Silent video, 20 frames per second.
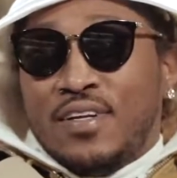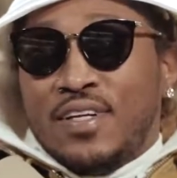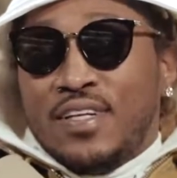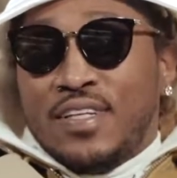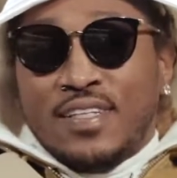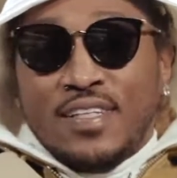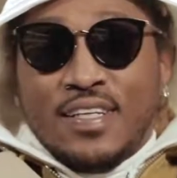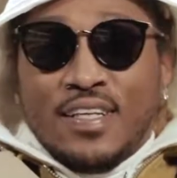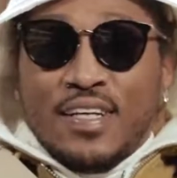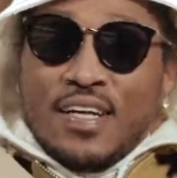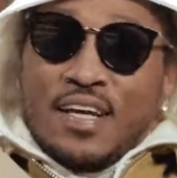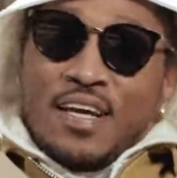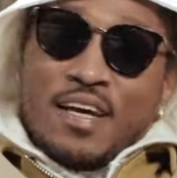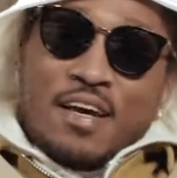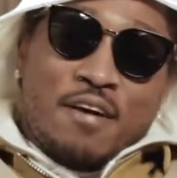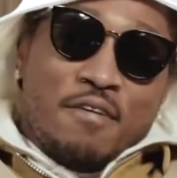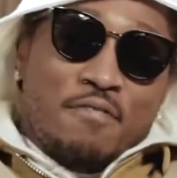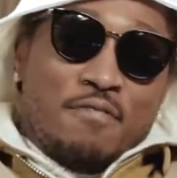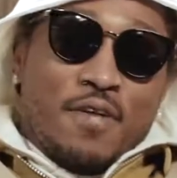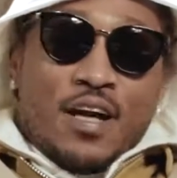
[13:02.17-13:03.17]
and
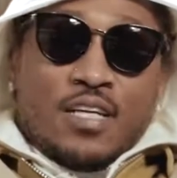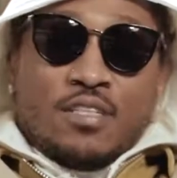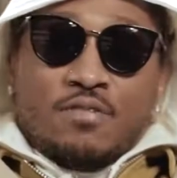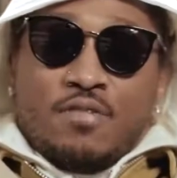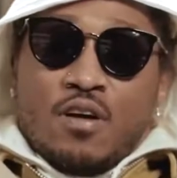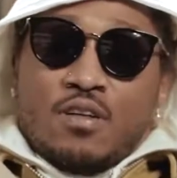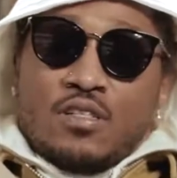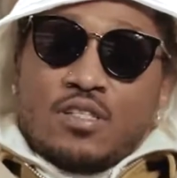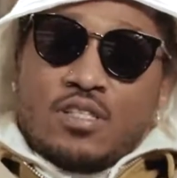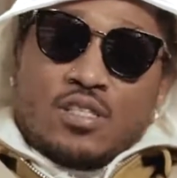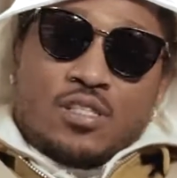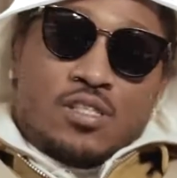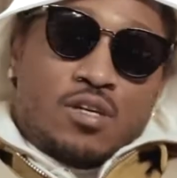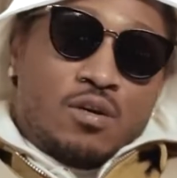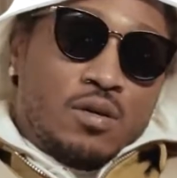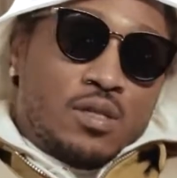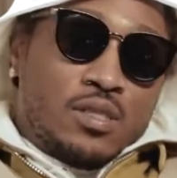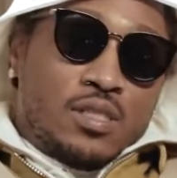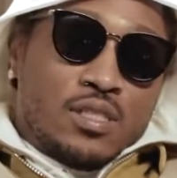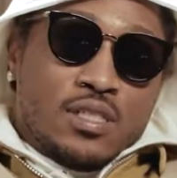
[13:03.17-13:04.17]
vice versa. So
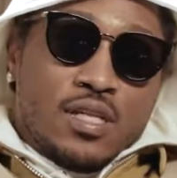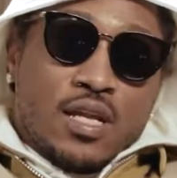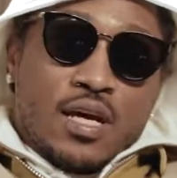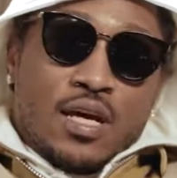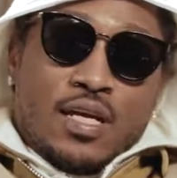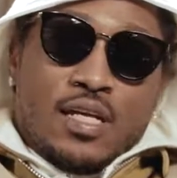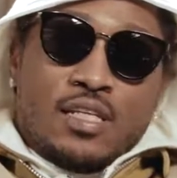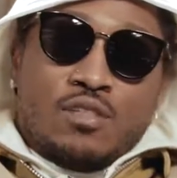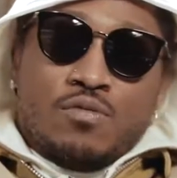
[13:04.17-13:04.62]
it's just like, it's